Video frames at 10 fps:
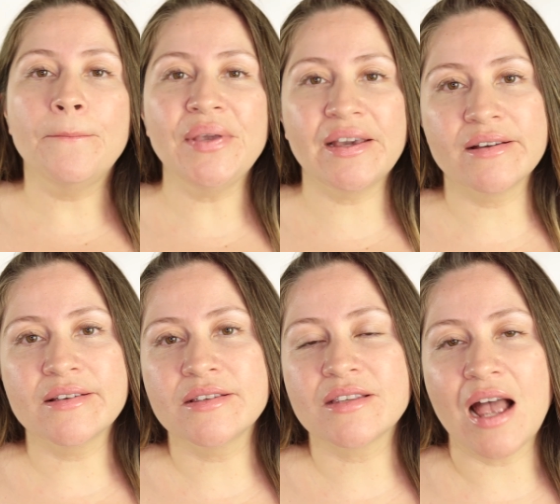
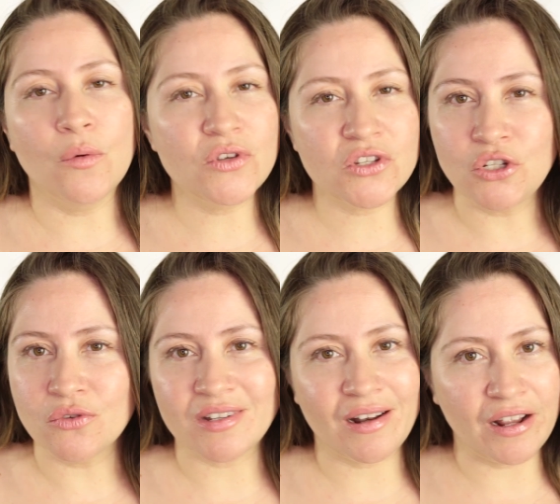because I wasn't
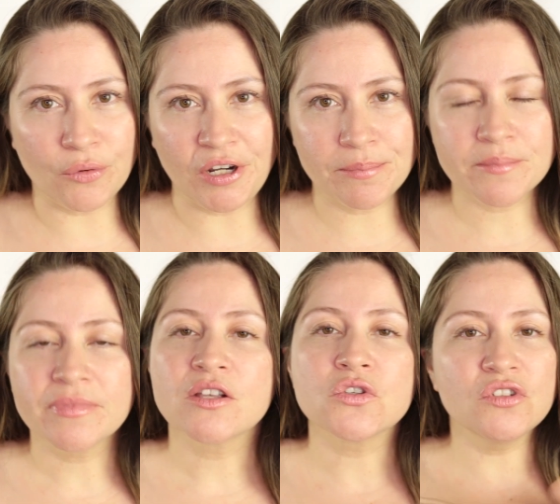using eye cream.
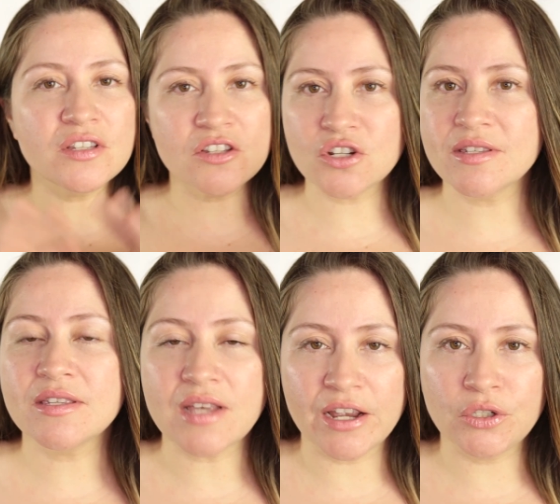So this is just
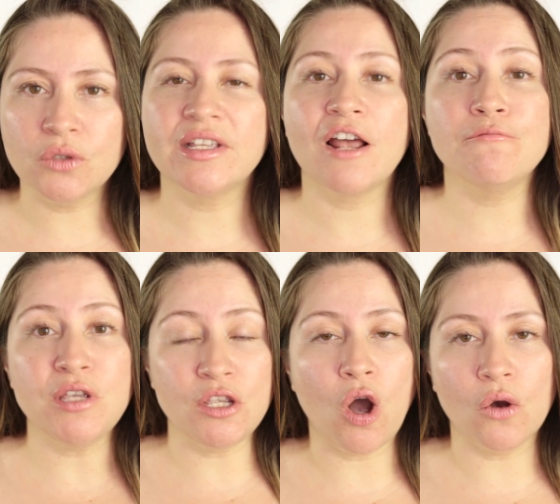a side note that I've
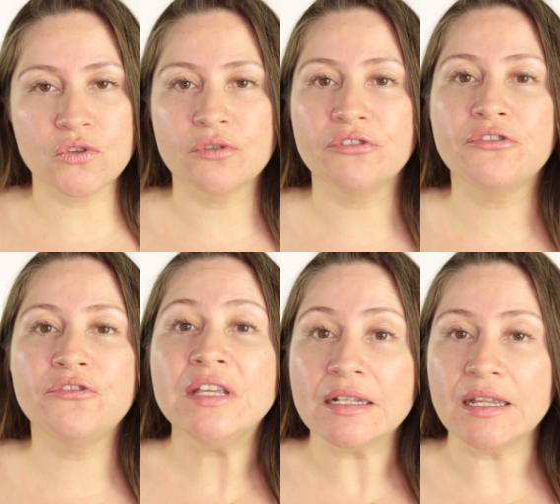been also
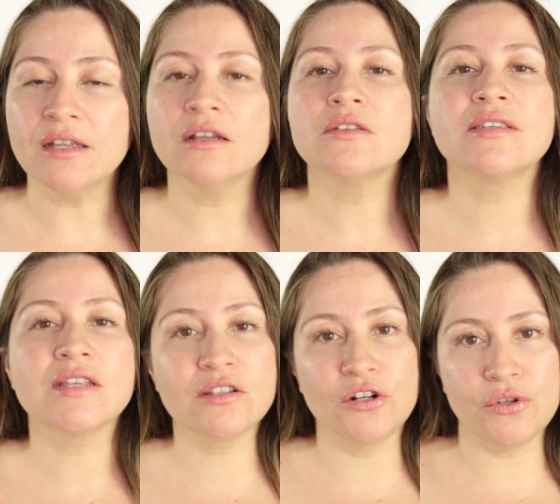feeling
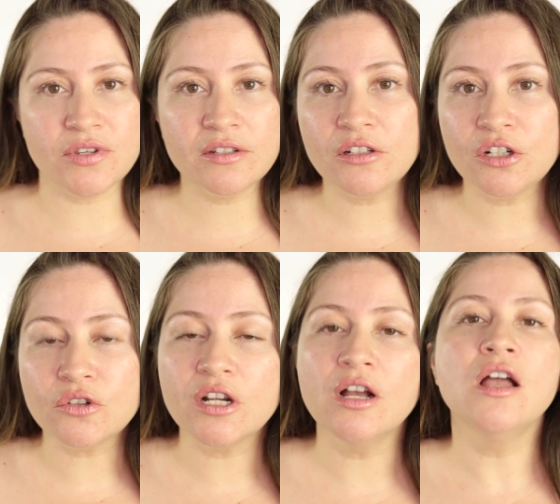since I started using the
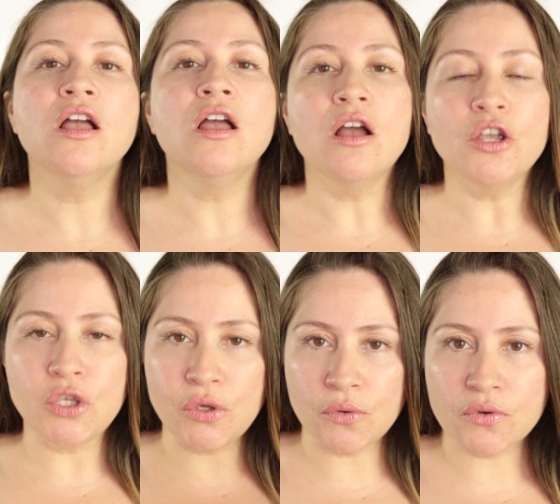Nira.
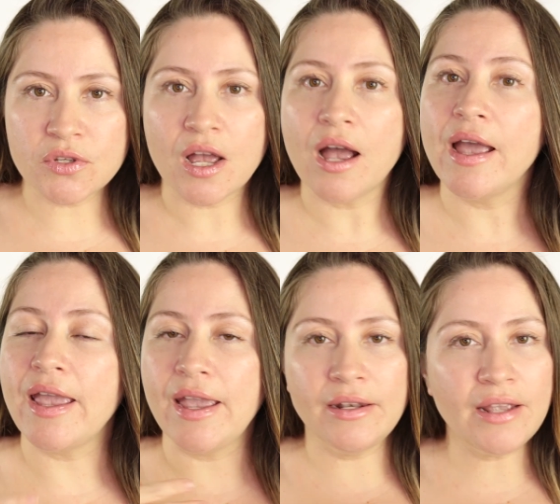Use
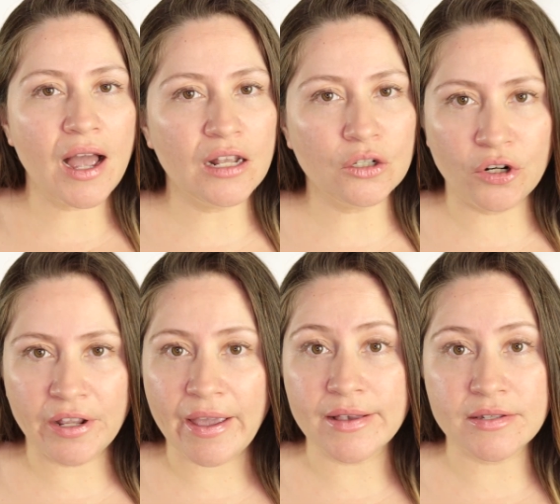any
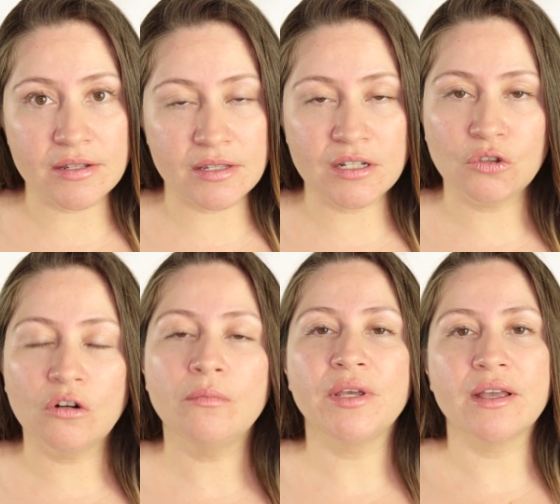hyaluronic acid
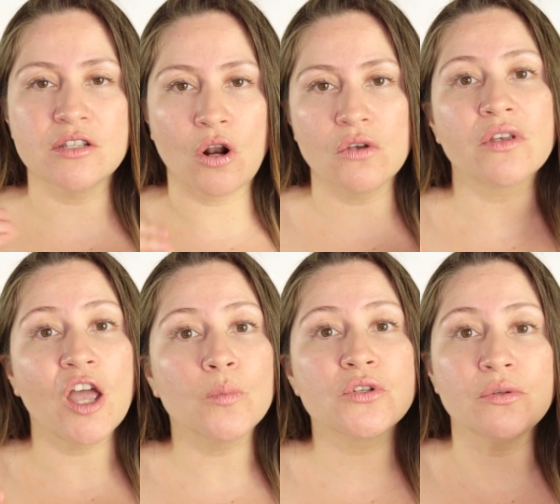serum because it also
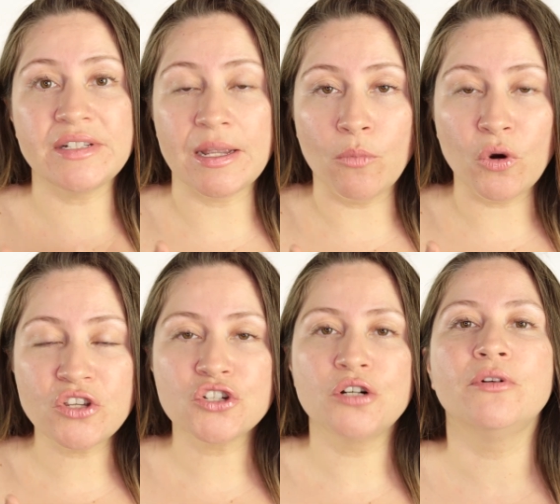helps to retain
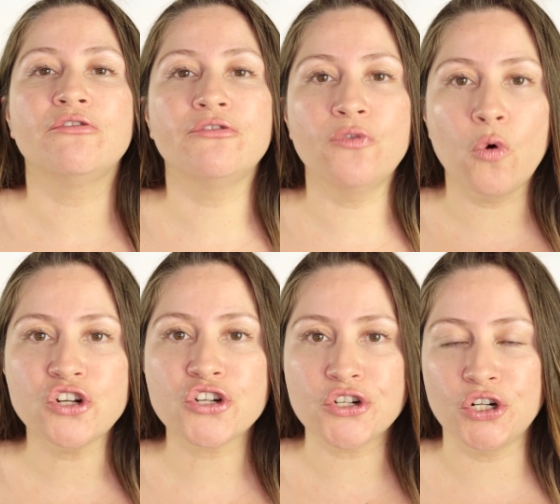moisture, but
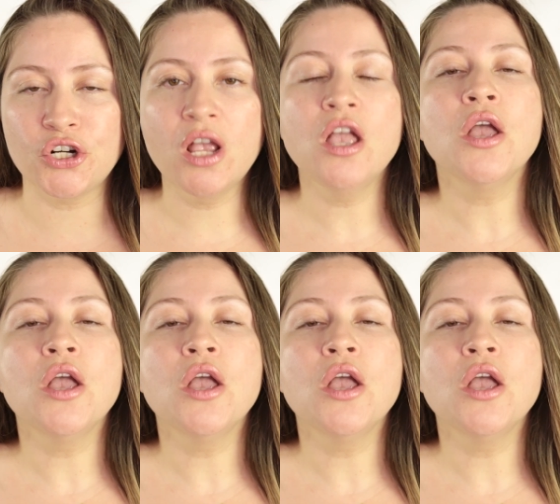for sure,